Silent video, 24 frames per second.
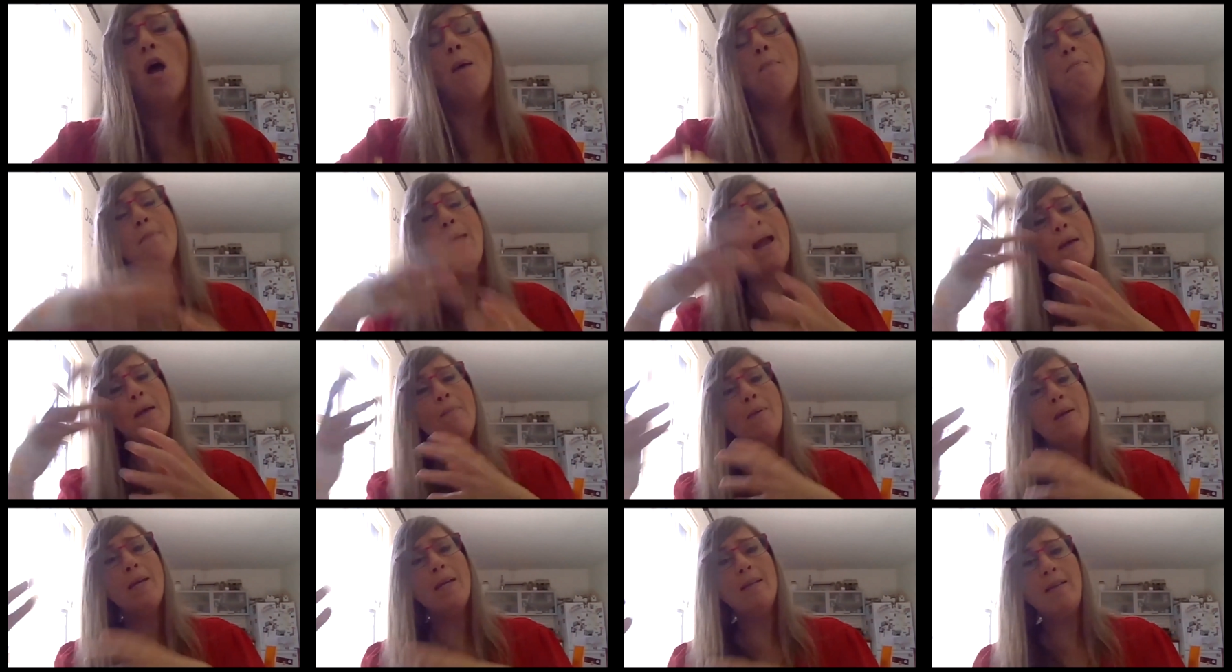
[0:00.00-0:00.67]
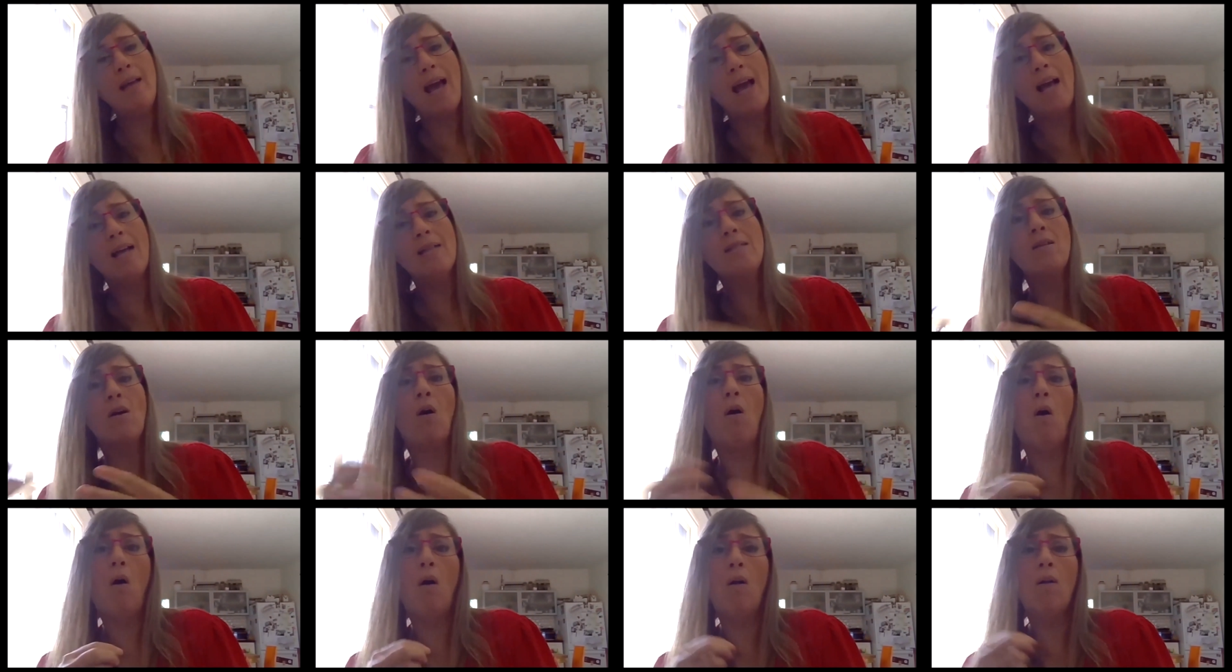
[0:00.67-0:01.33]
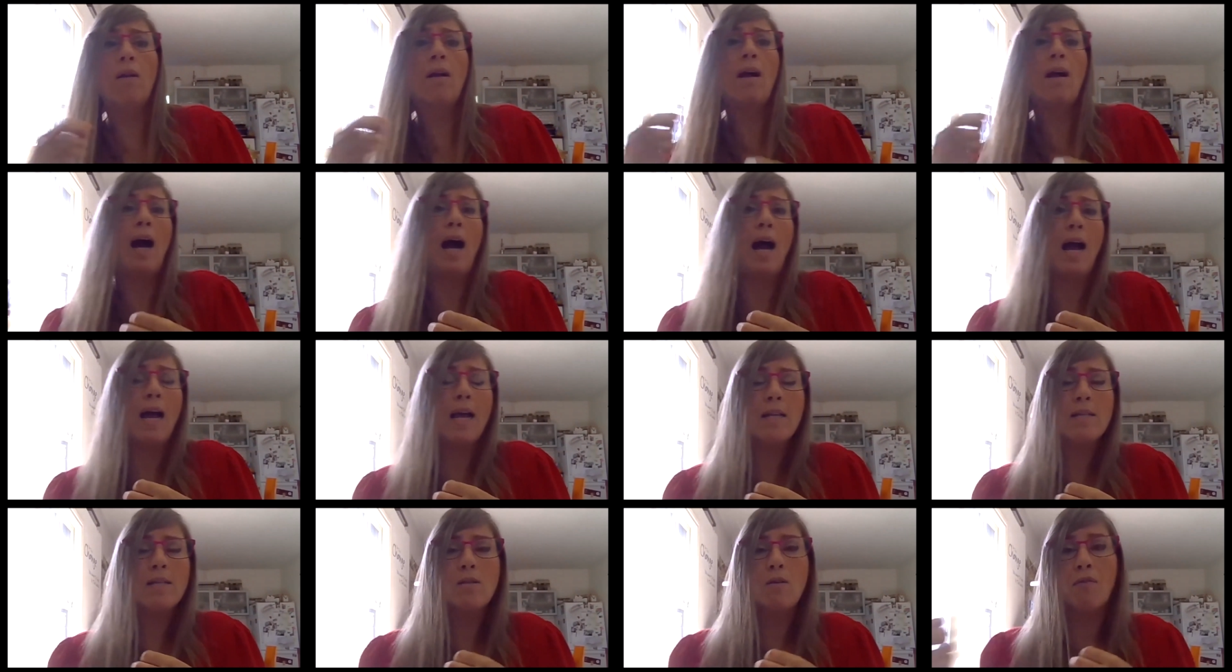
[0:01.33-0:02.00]
maybe it has all
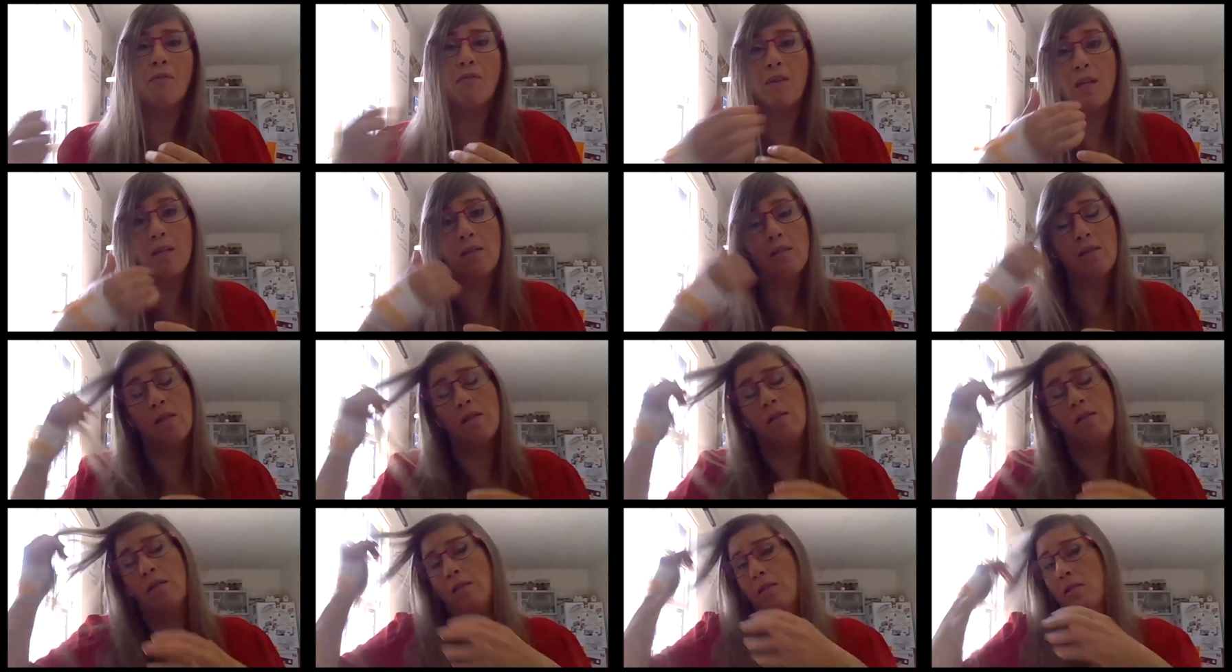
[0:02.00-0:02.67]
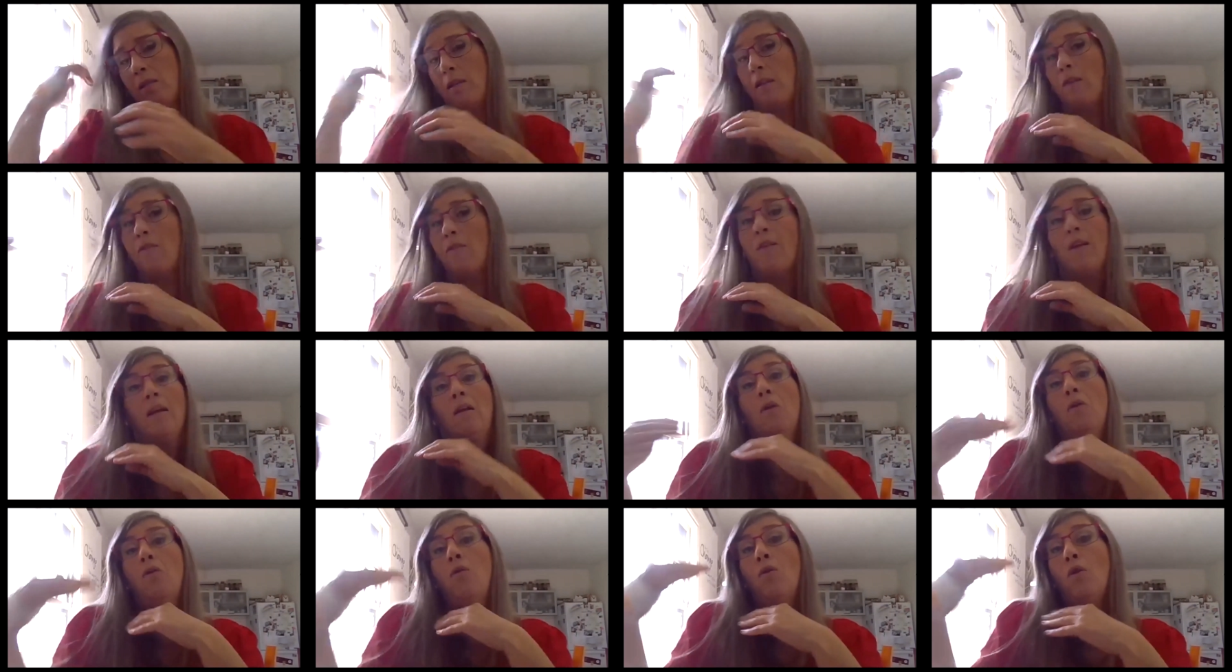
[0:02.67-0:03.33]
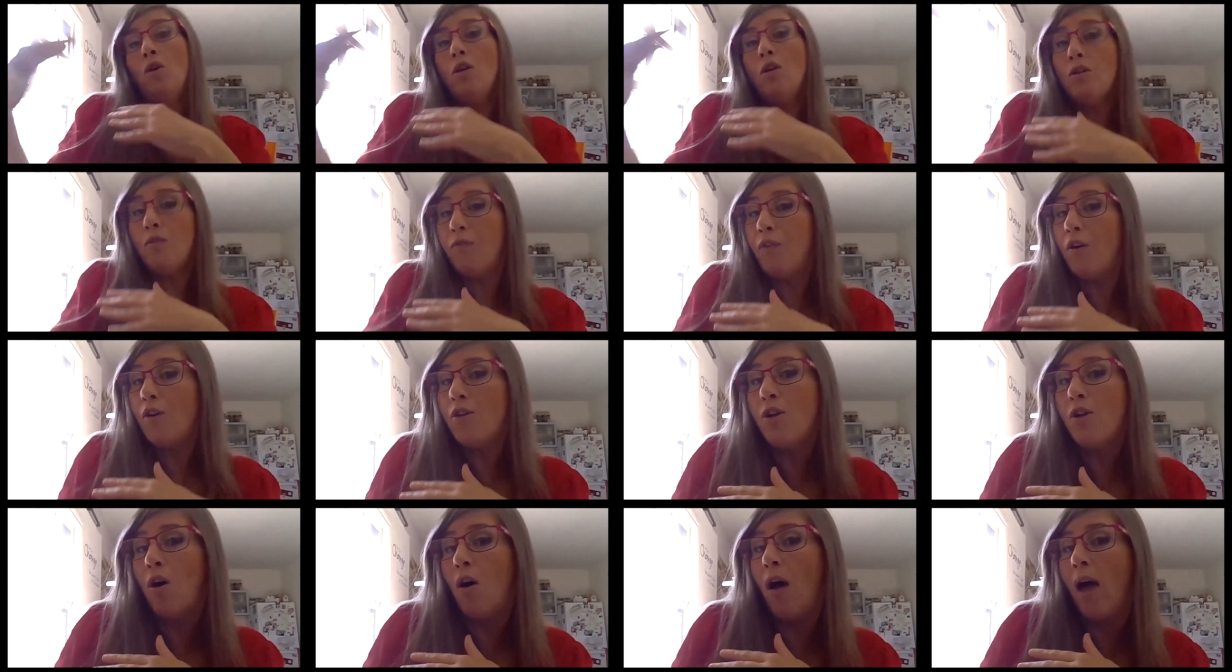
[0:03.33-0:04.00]
kinds of things that it's even good for
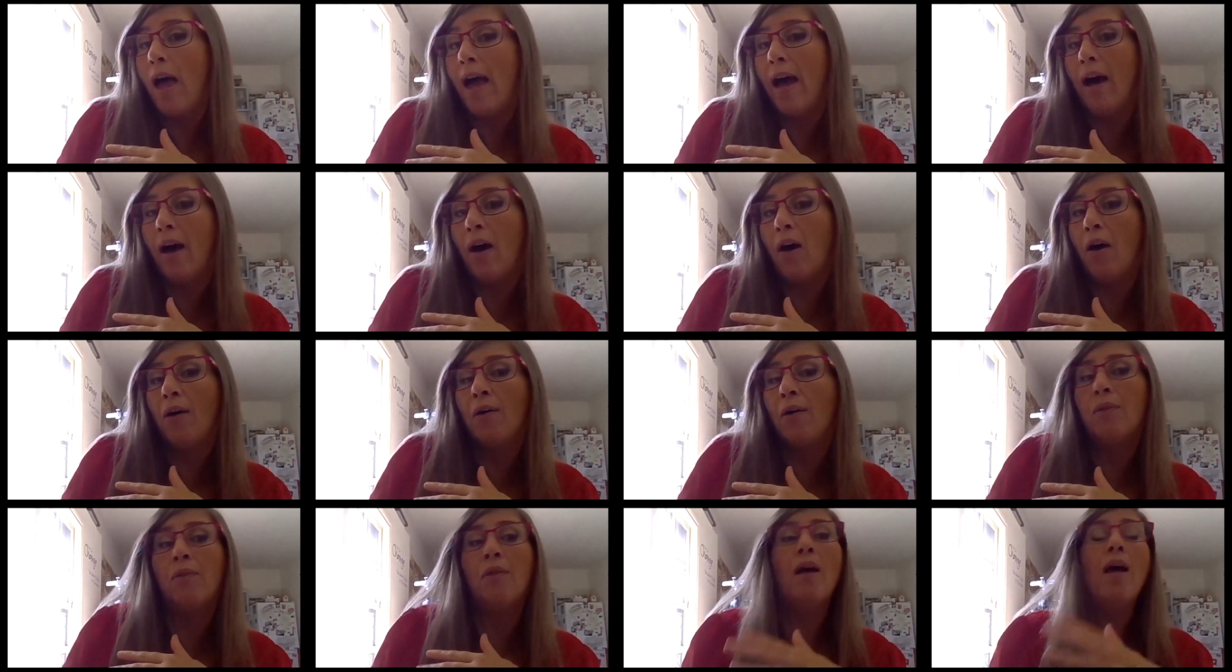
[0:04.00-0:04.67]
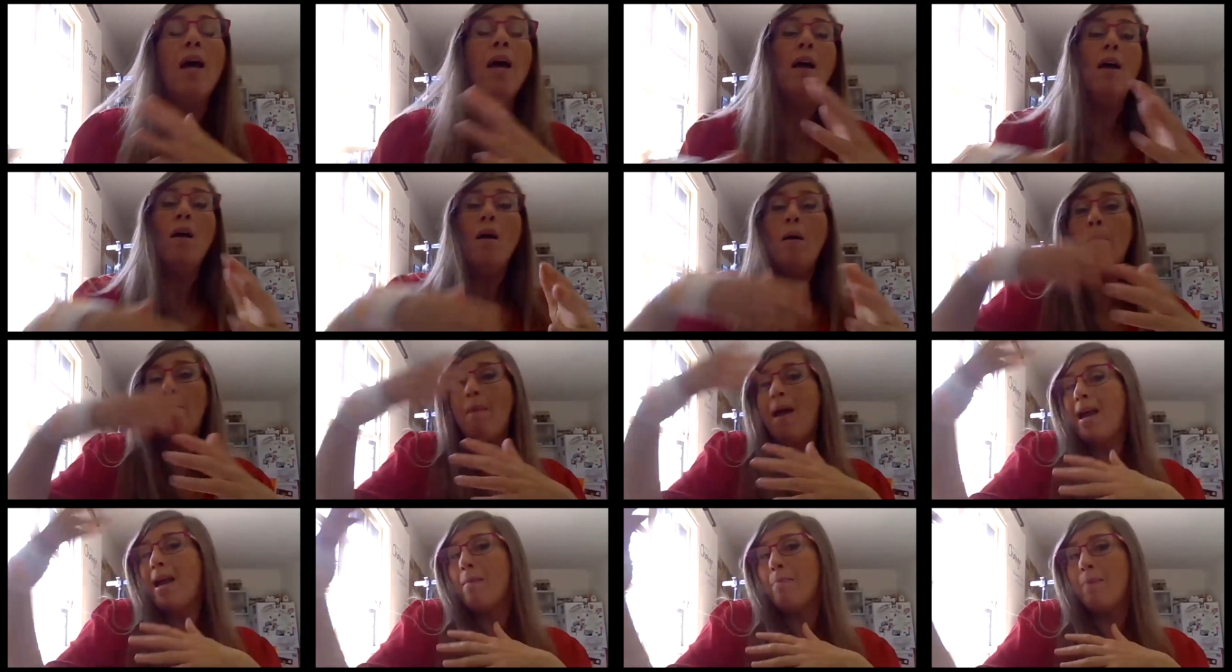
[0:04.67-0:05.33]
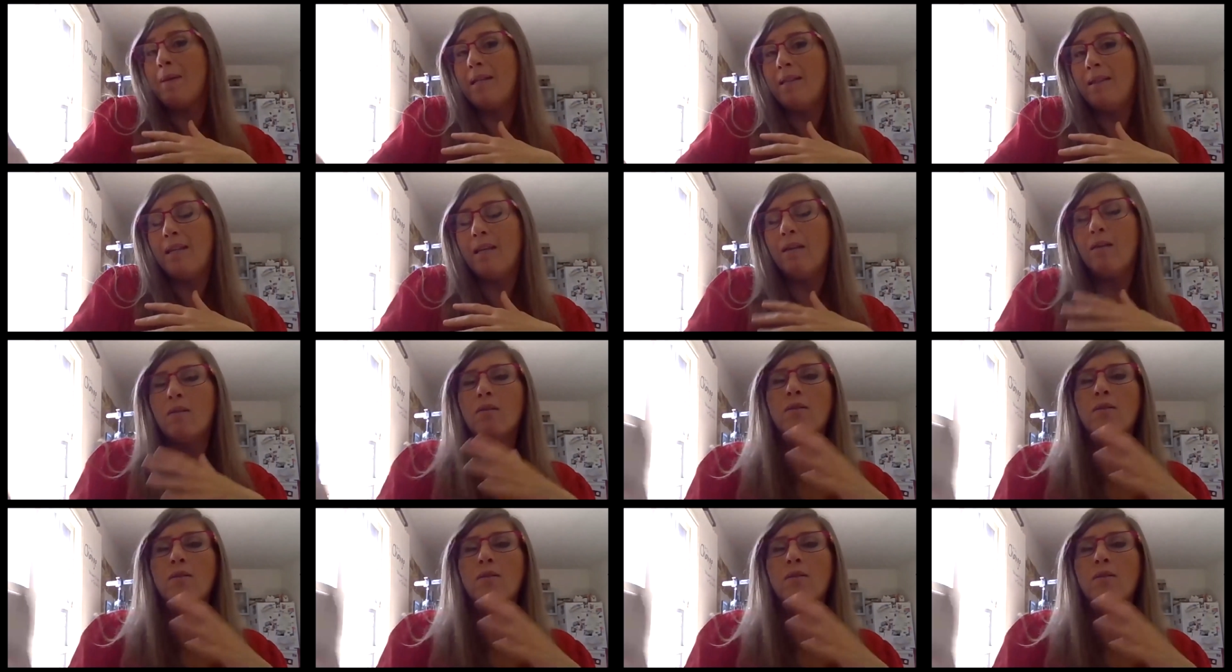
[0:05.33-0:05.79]
your health, maybe.